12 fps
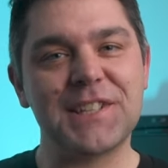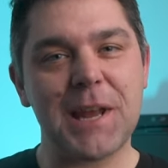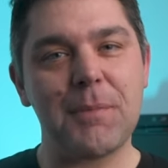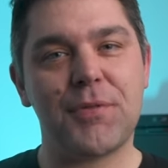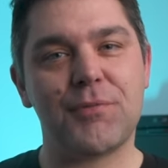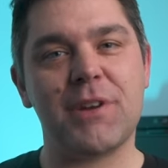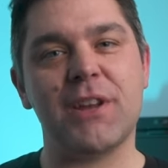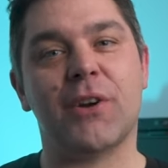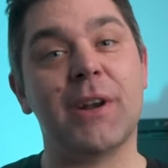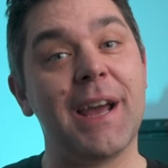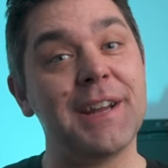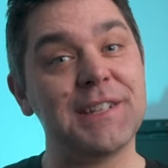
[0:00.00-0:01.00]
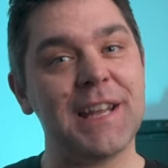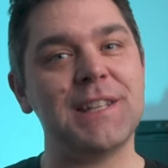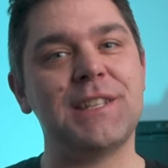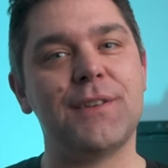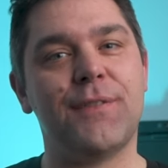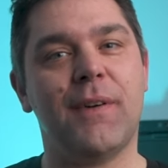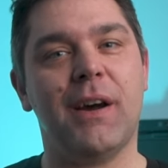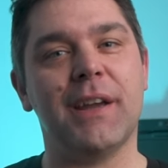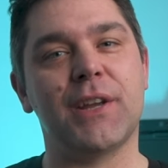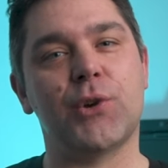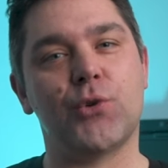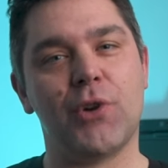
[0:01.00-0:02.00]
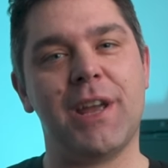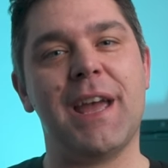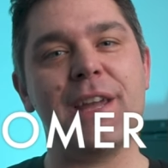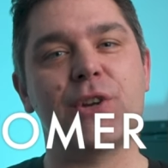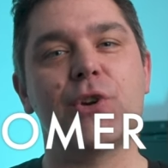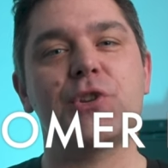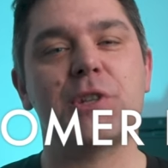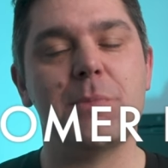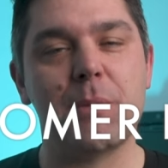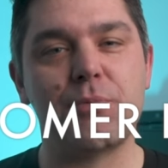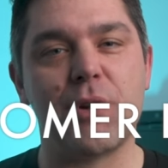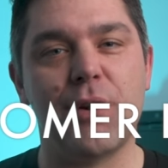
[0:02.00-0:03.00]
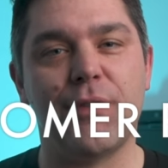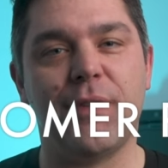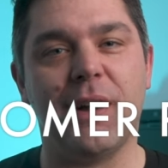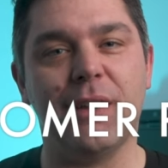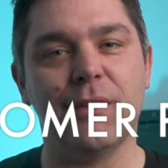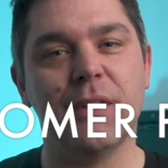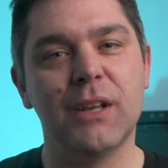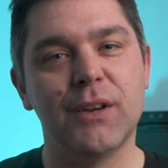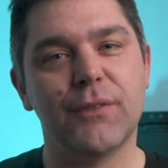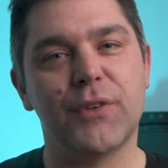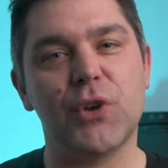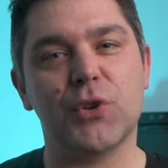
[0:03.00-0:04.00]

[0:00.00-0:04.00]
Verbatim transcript: step three, you're going to identify and create a customer profile for